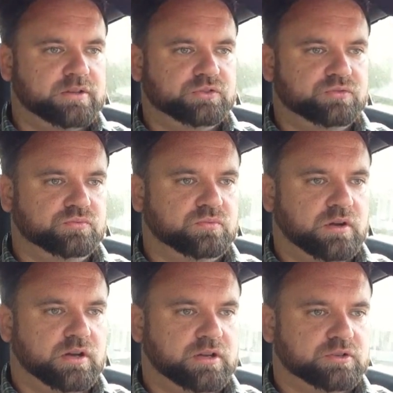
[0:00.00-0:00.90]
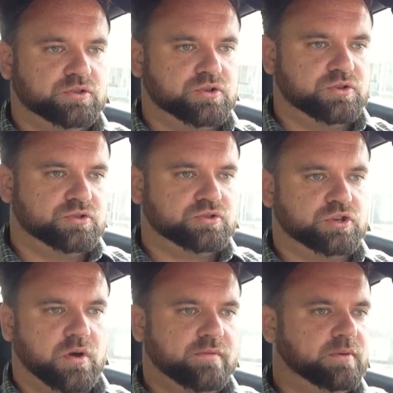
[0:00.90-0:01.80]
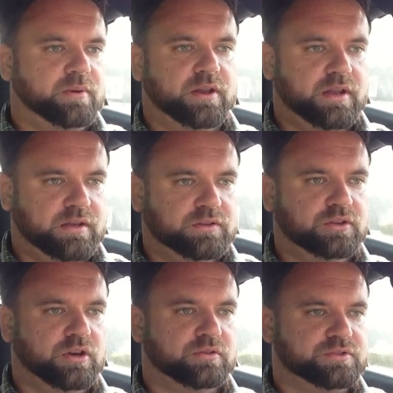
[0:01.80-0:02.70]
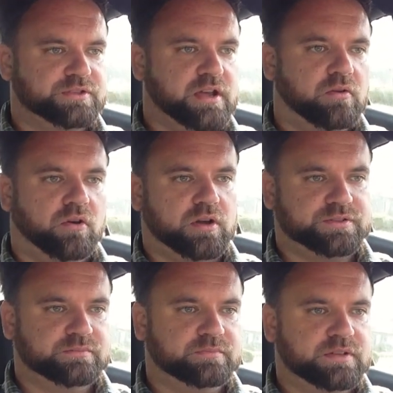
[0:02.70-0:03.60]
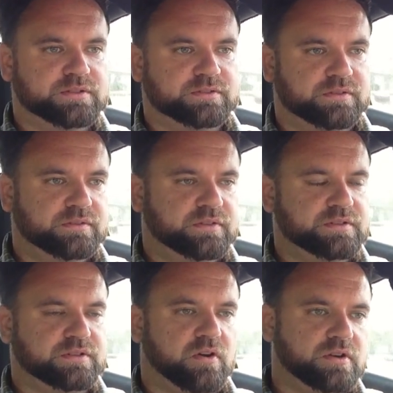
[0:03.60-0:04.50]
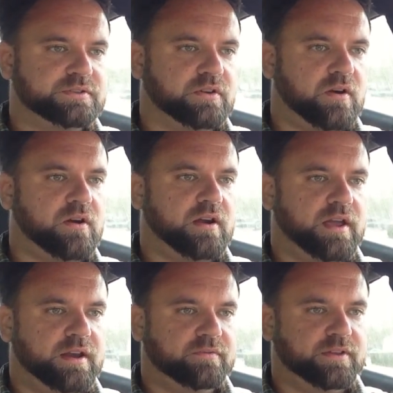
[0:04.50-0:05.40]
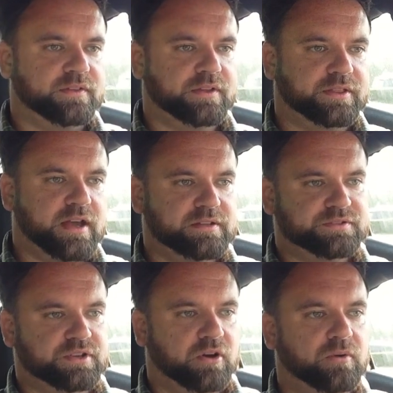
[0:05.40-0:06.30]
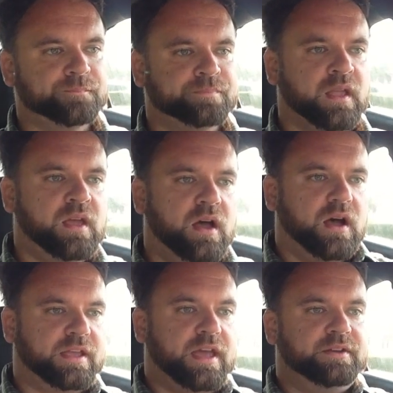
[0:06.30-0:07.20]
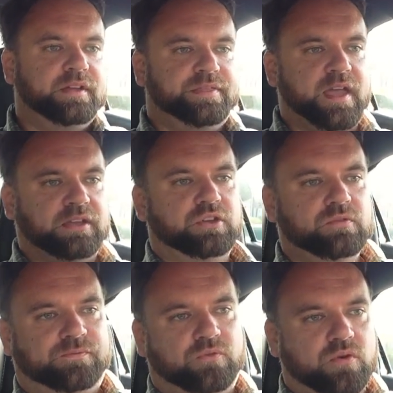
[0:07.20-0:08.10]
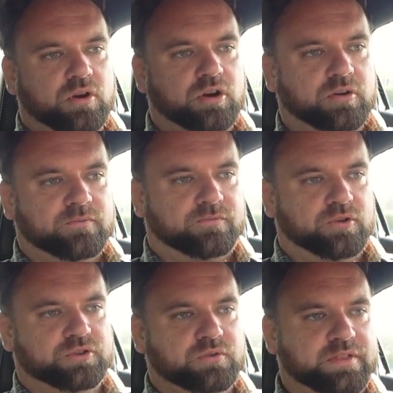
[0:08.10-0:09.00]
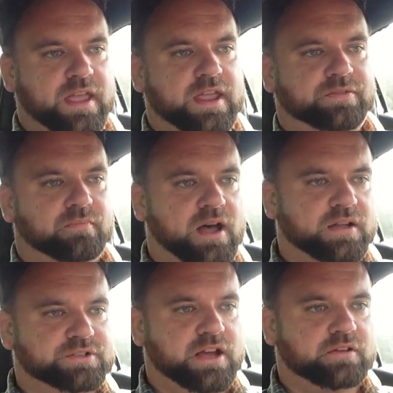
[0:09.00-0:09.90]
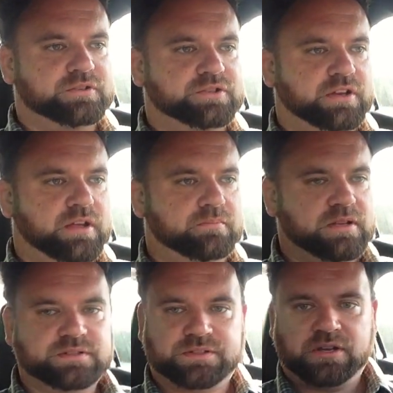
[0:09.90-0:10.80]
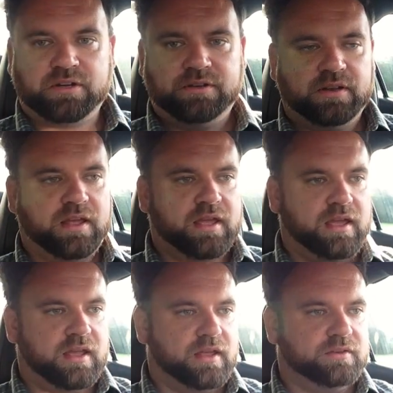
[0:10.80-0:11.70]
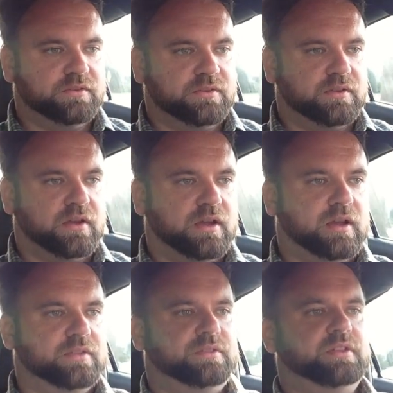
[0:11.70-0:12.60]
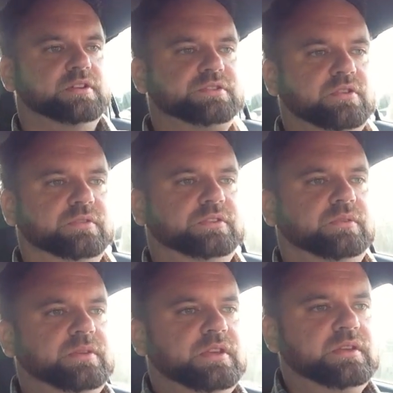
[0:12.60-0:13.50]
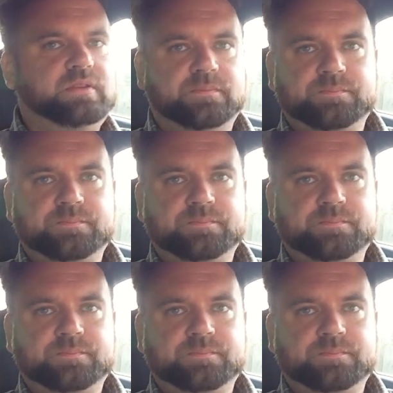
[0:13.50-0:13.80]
to show everybody, you know, just how awesome these cars are and everything like that. So again, thank you for doing the 8th mile challenge. It means a ton. And there's going to be